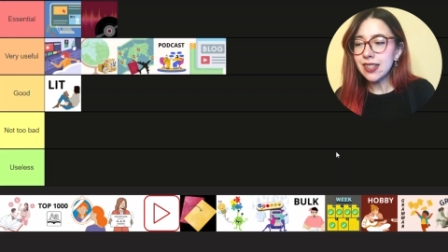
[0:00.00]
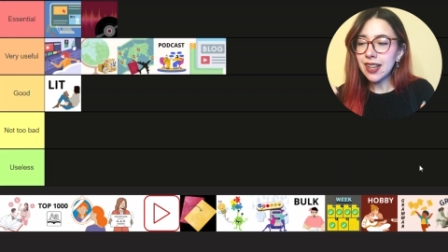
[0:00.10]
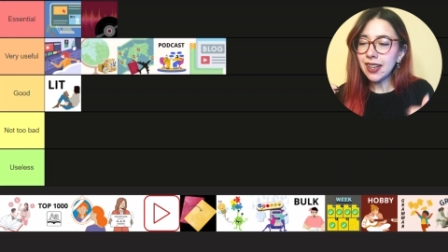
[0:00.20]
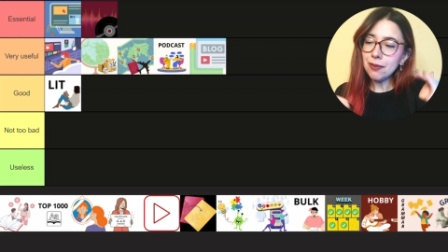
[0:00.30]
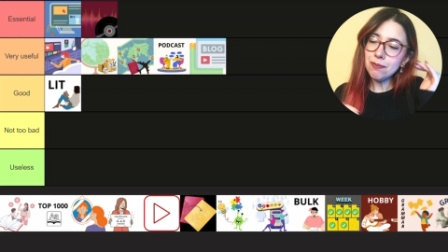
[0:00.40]
It's
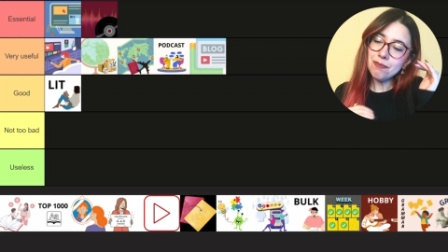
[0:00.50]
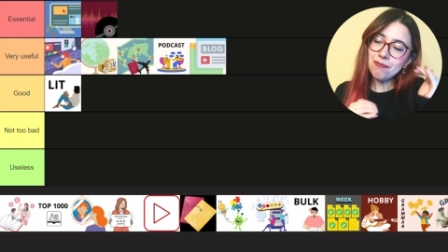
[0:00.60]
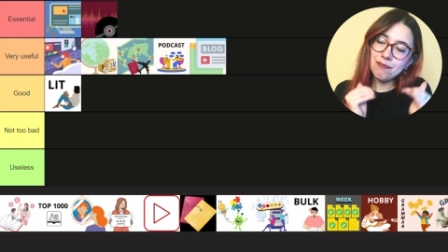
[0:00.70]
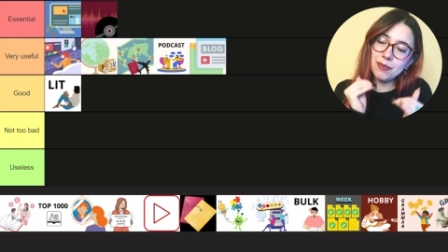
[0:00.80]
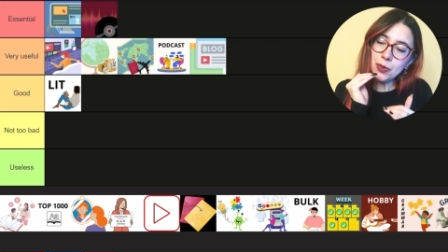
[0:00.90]
like
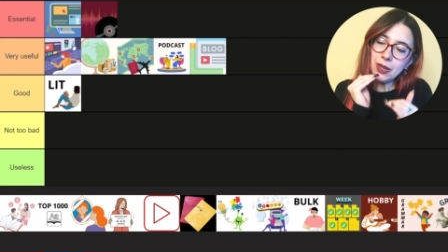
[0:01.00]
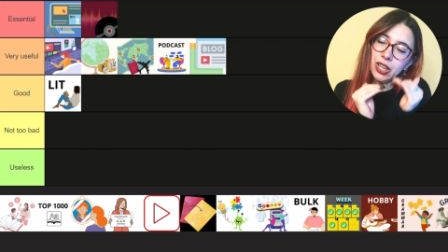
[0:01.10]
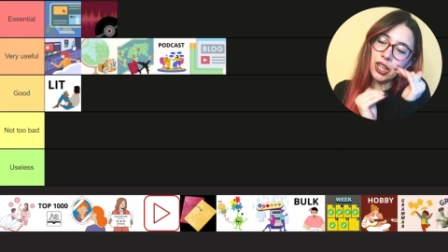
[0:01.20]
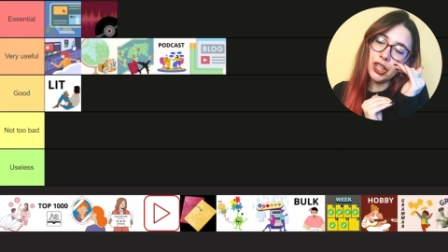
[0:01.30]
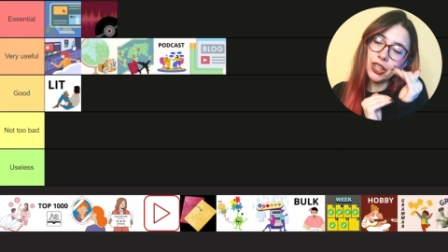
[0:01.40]

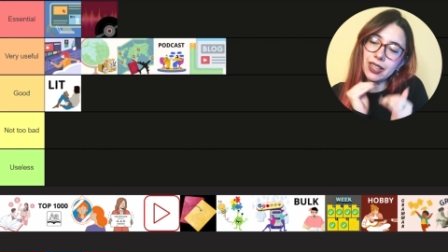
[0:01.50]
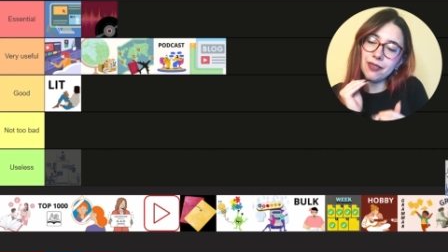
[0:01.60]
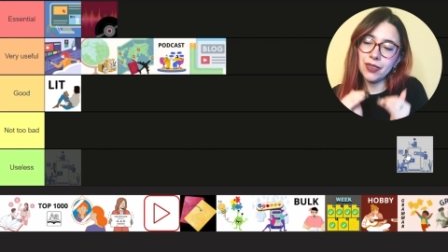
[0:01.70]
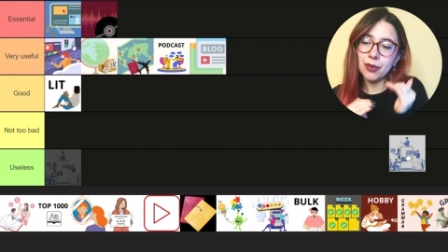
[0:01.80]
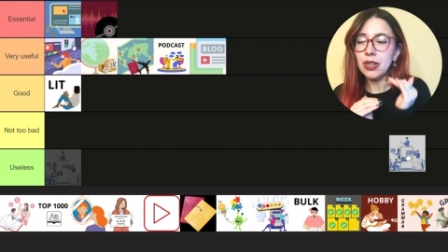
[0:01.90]
between good
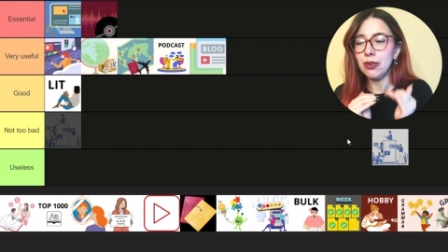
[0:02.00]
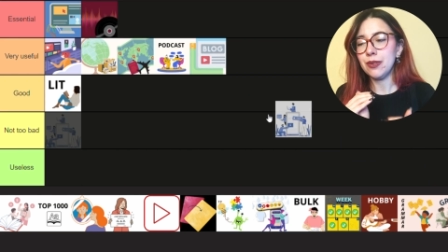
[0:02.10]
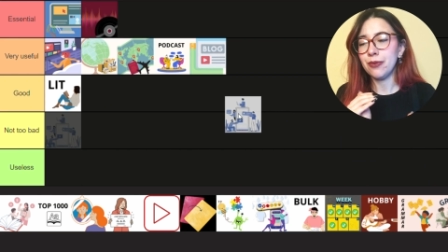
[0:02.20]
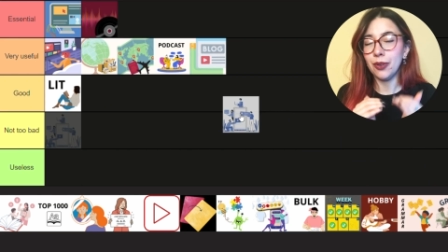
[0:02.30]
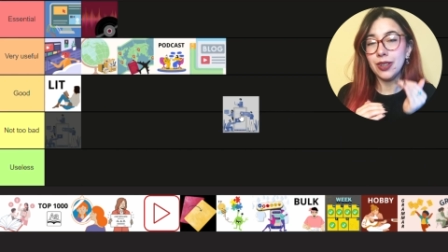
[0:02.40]
and very
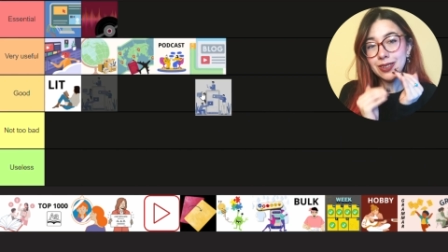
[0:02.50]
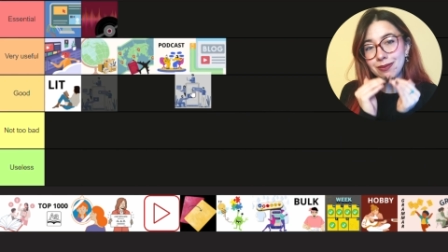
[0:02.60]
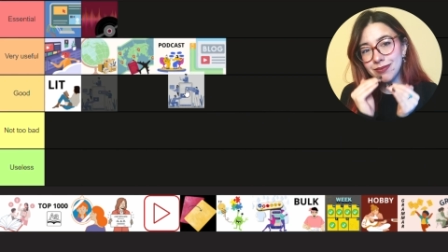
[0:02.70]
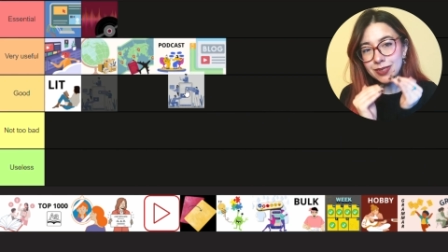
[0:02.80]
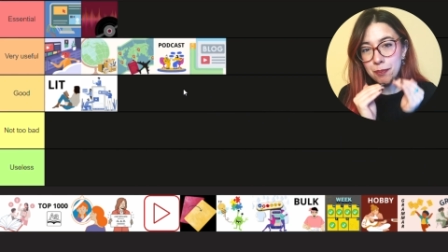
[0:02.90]
useful.
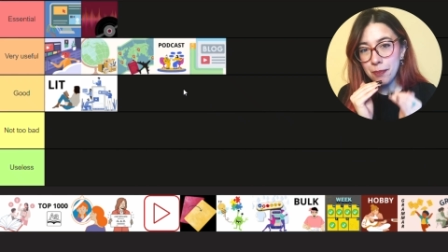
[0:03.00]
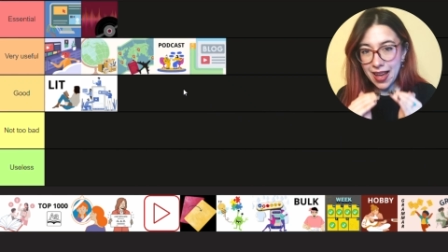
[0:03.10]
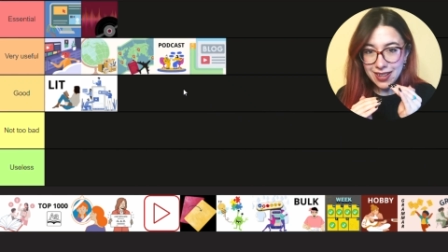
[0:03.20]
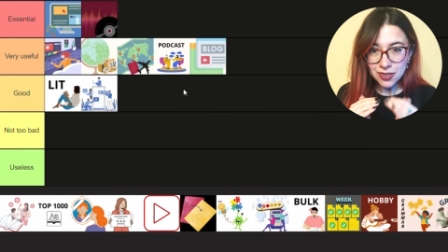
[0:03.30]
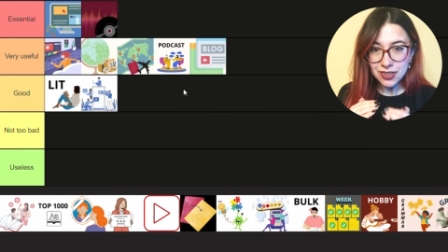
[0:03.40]
It
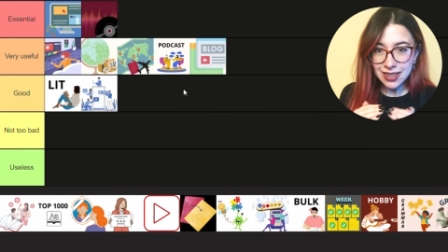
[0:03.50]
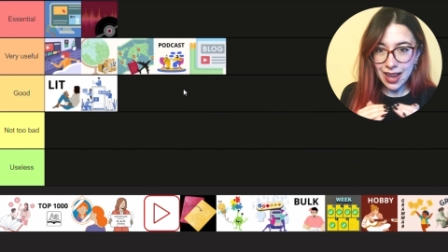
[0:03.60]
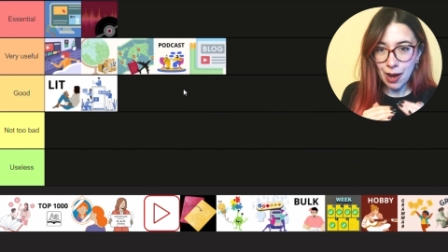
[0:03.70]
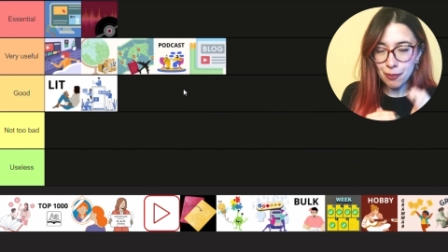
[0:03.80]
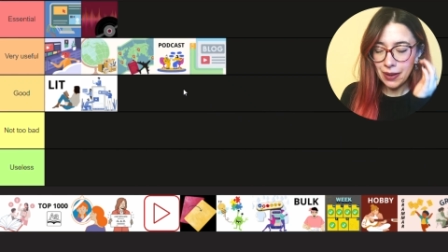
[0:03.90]
depends on the
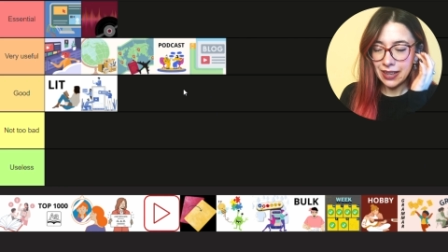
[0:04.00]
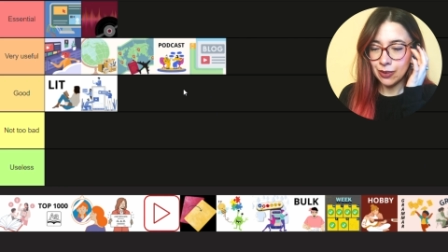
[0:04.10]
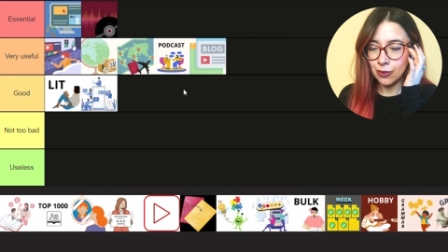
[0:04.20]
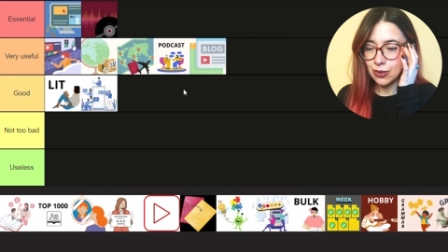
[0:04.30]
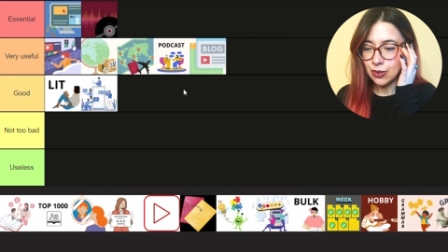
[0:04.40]
app
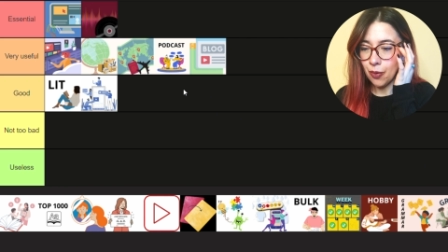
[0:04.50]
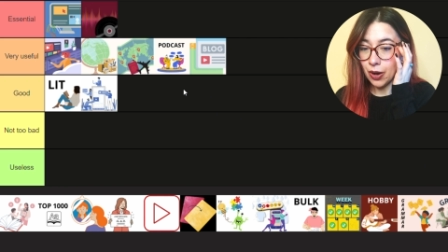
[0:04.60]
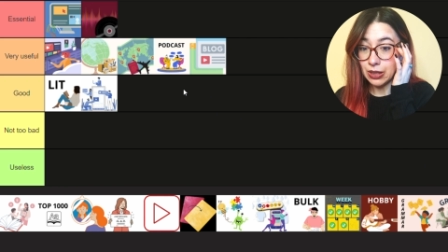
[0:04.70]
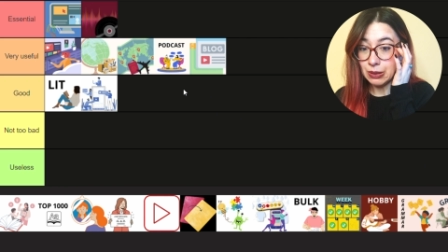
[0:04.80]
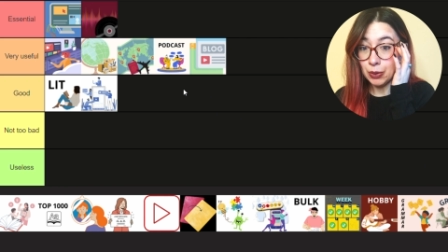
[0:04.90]
and also
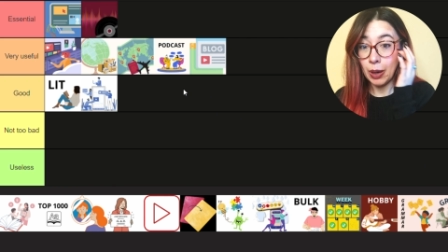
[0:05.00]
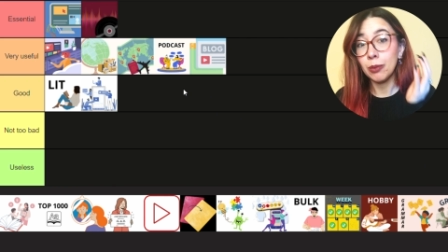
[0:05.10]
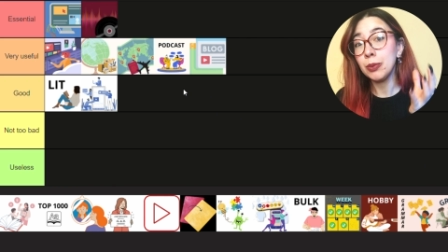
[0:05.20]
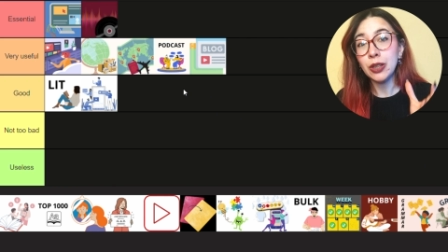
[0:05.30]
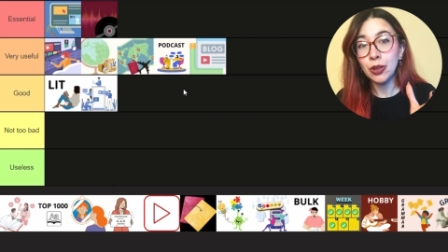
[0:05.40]
on
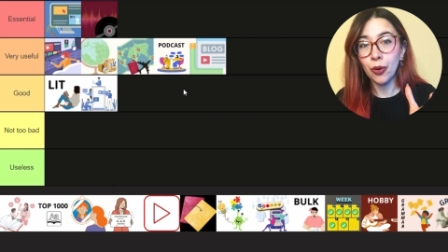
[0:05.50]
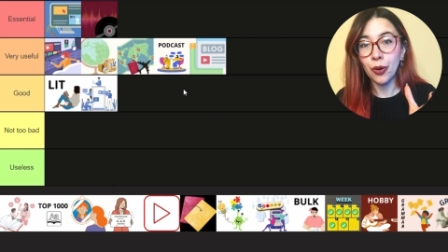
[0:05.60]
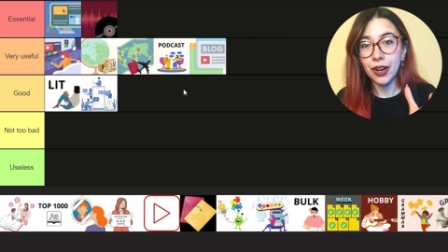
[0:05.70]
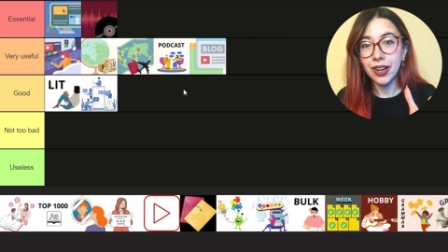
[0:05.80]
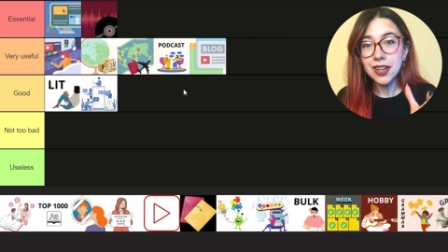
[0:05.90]
probably
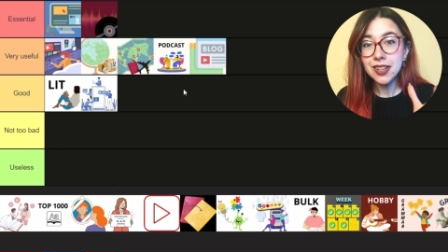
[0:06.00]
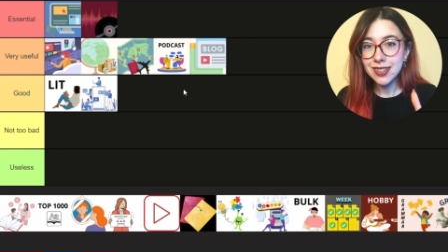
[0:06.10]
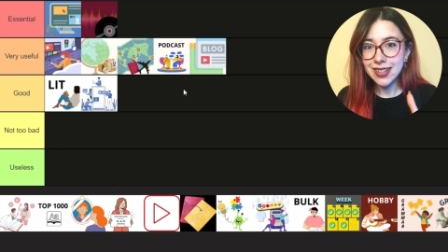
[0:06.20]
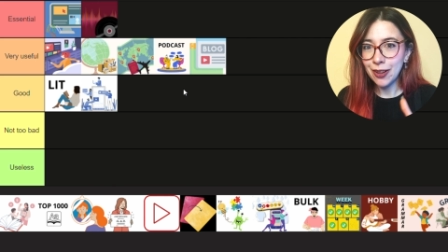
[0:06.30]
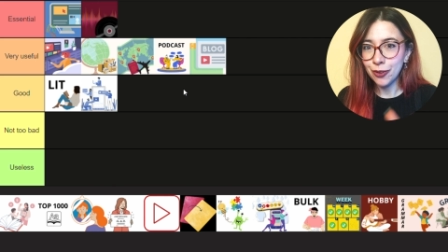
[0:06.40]
your
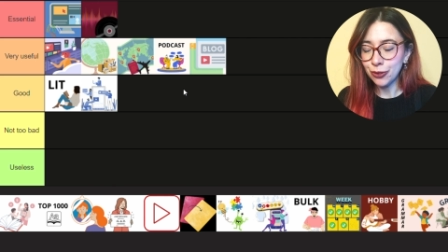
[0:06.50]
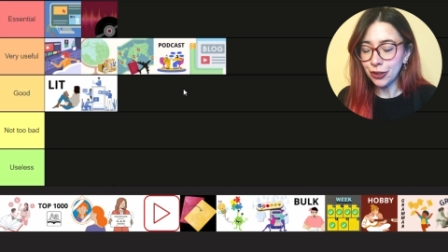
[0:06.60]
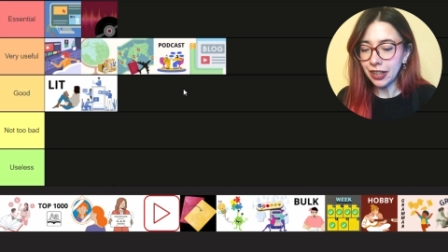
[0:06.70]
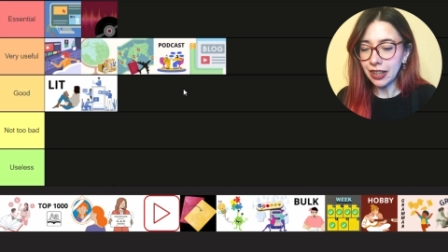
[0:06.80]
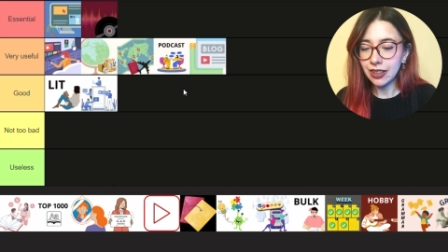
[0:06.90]
style of
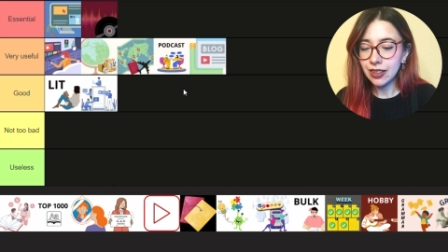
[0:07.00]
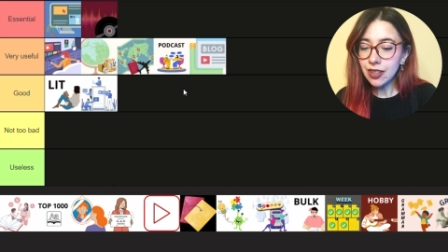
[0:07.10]
learning.